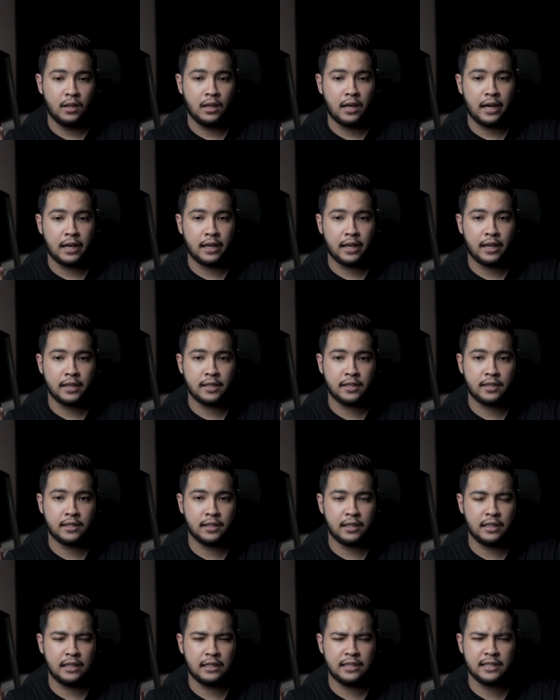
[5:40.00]
I guess
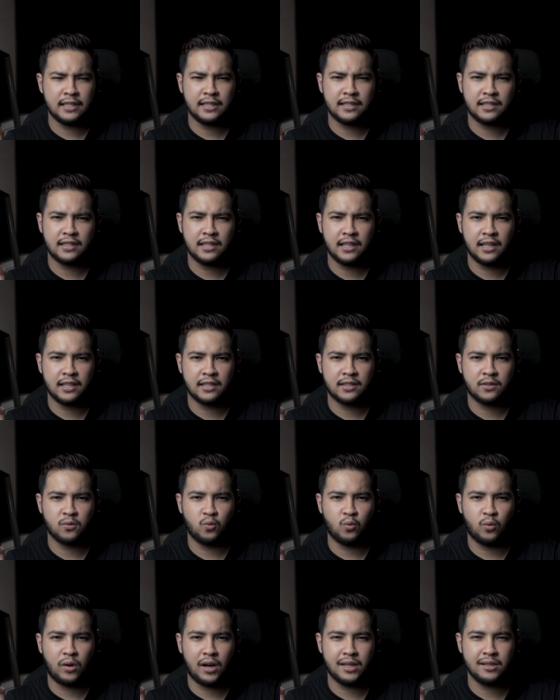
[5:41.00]
it just takes
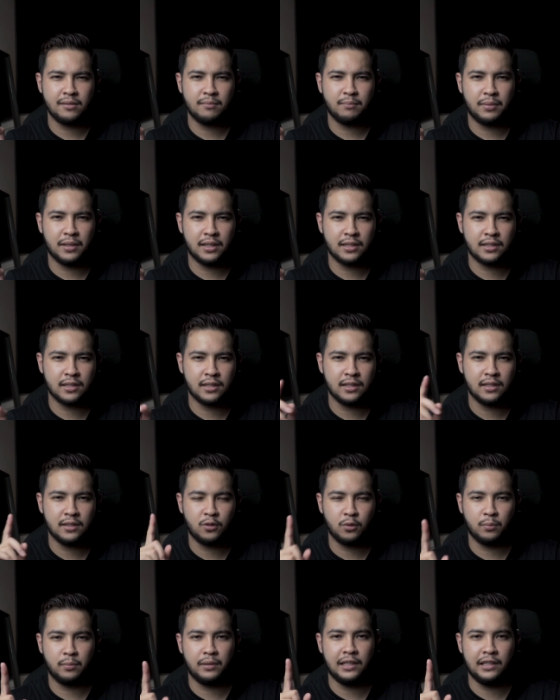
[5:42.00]
one person
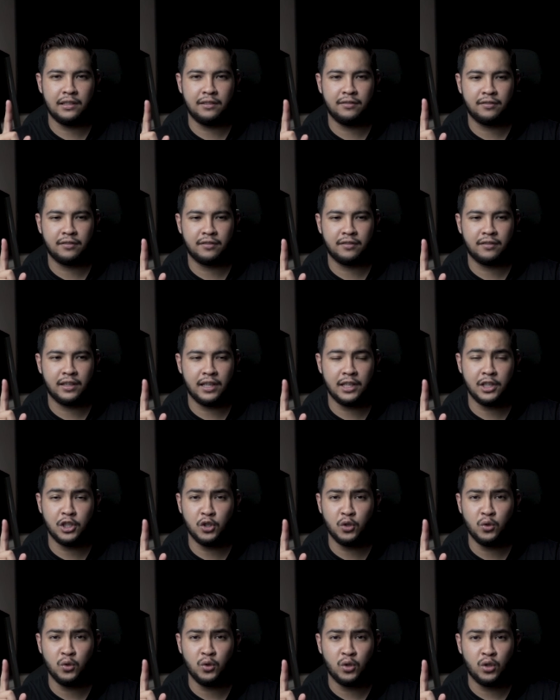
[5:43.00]
to believe in
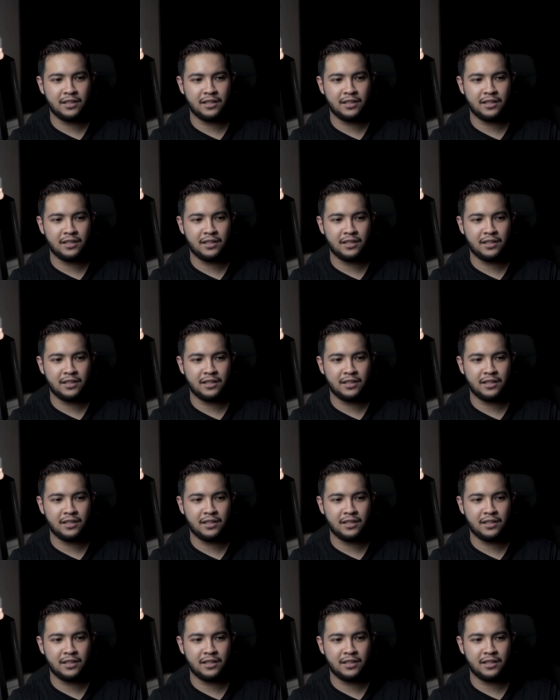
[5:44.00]
you.